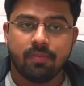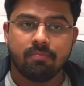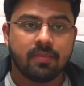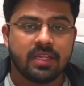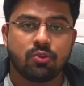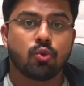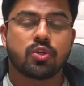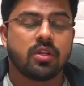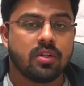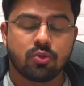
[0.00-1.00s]

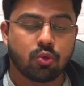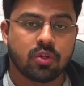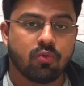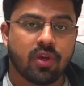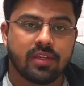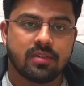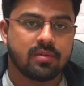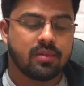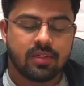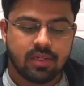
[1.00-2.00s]
social wise.
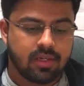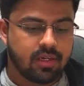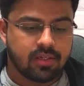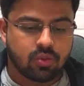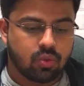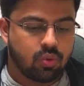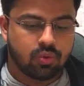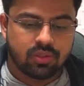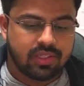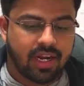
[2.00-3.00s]
So
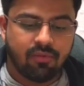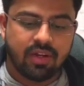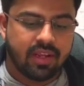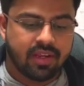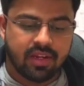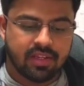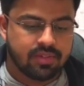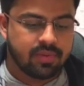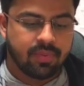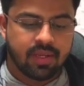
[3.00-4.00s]
that will increase,
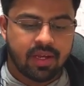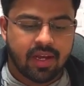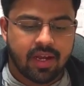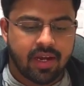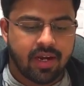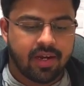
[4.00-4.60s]
and